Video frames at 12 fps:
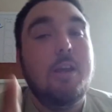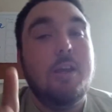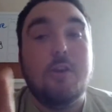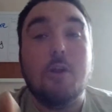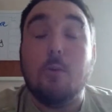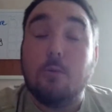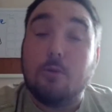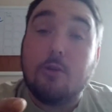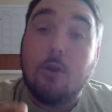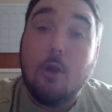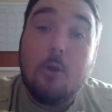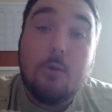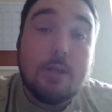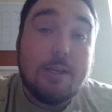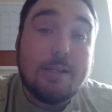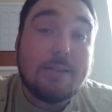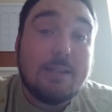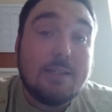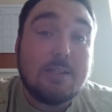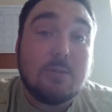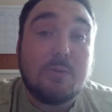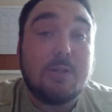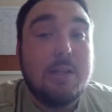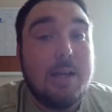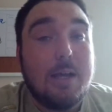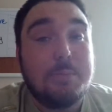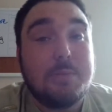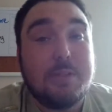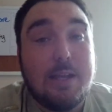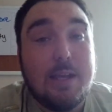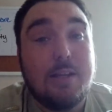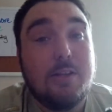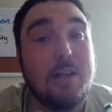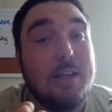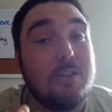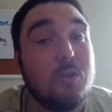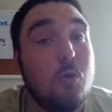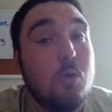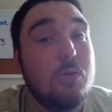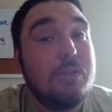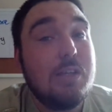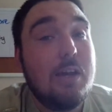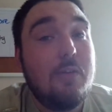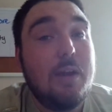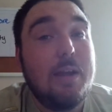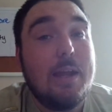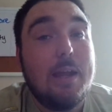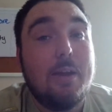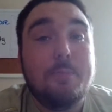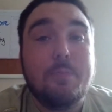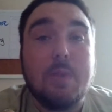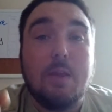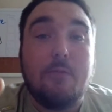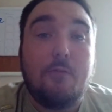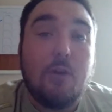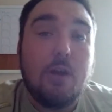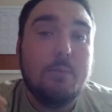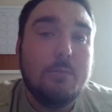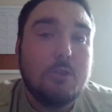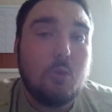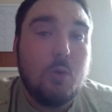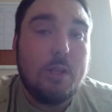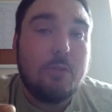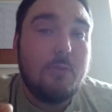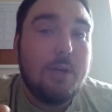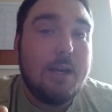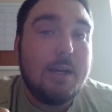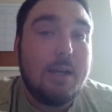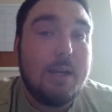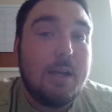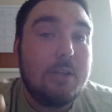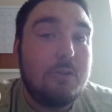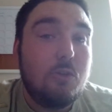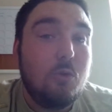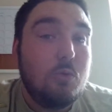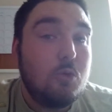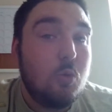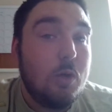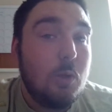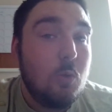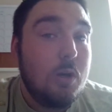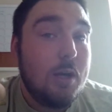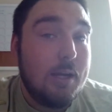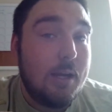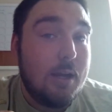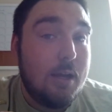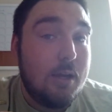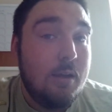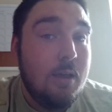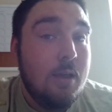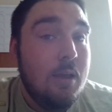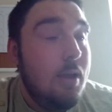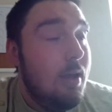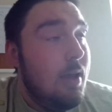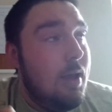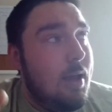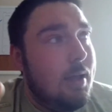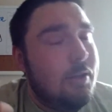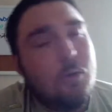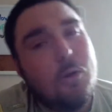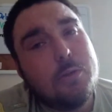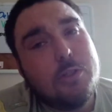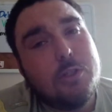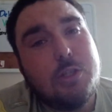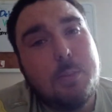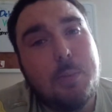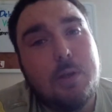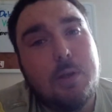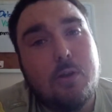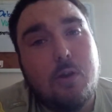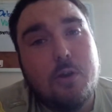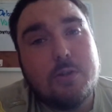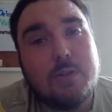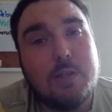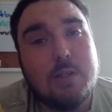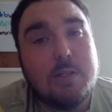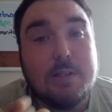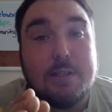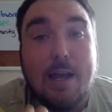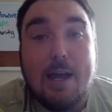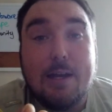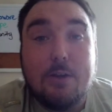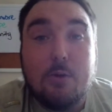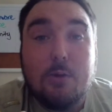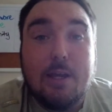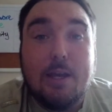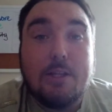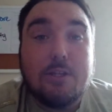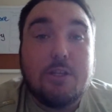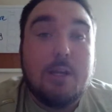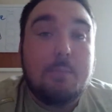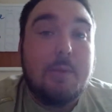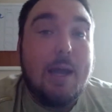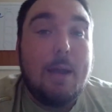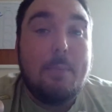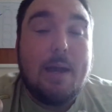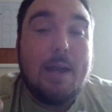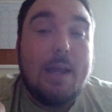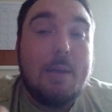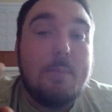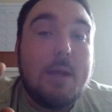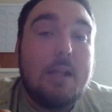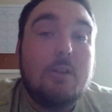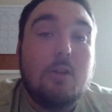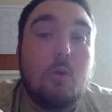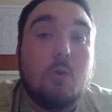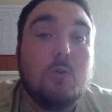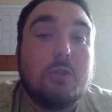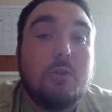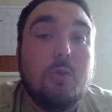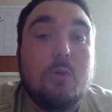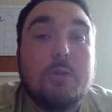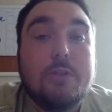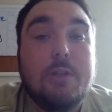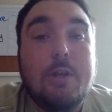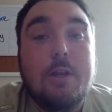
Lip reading: No, go get this one. I'm saying it's on sale right now from $23.99 to $21.99. Don't know what the shipping cost is because I don't get it shipped. I buy it at my local stores.